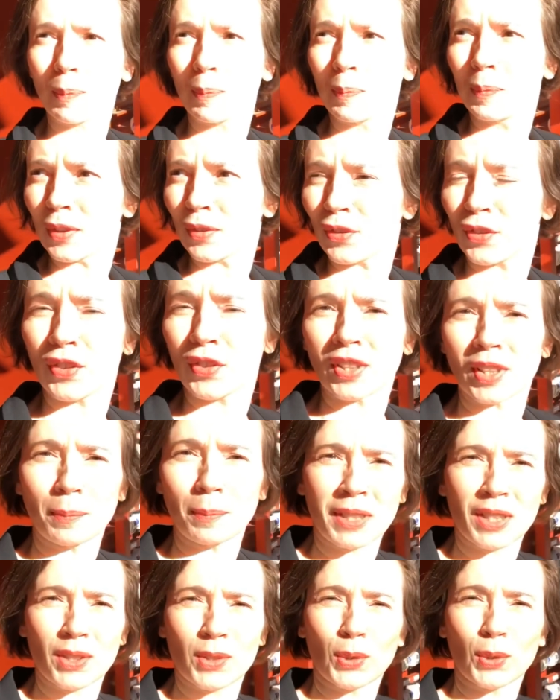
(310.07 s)
be
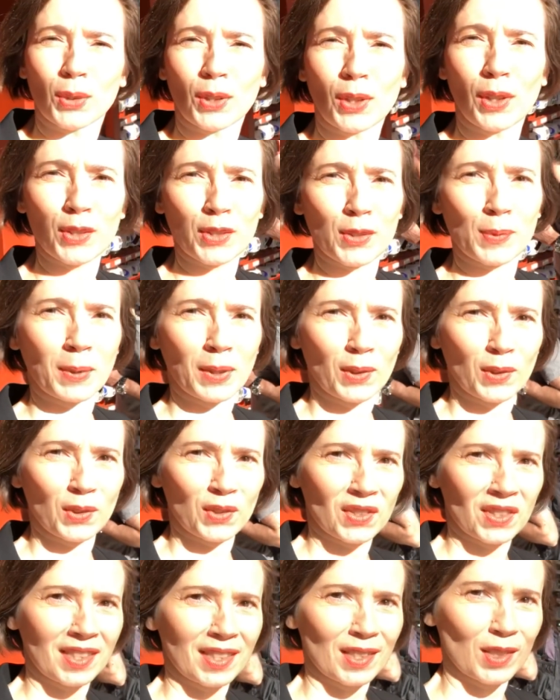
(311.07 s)
filming too close
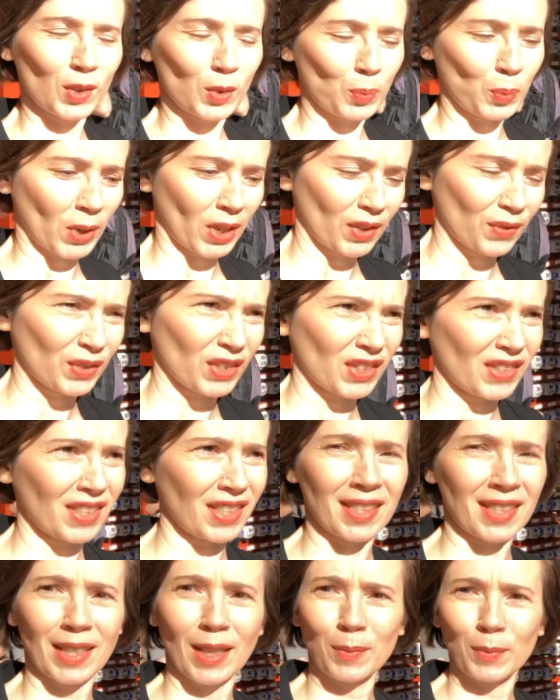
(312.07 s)
because this is a private
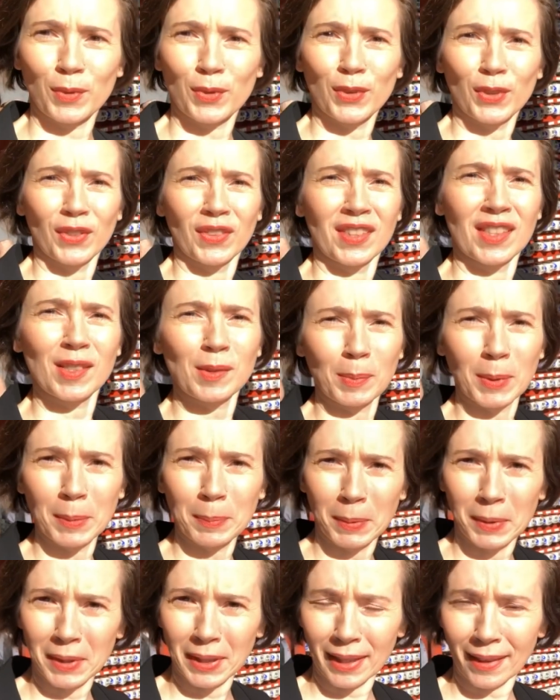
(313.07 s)
time for these
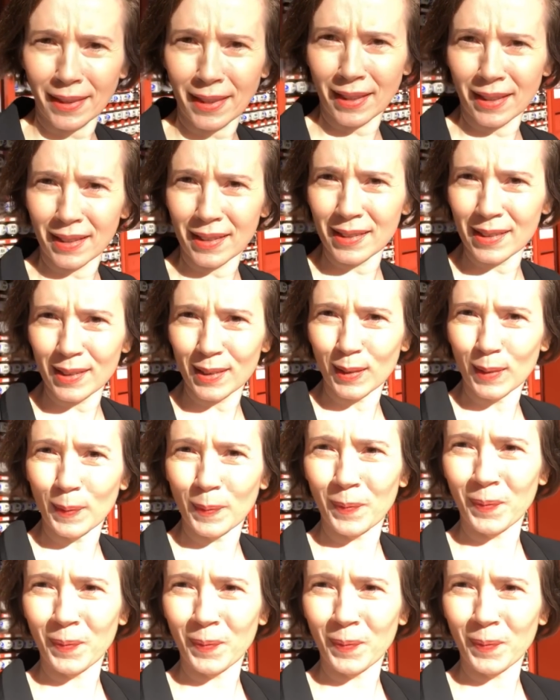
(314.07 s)
people, I think so.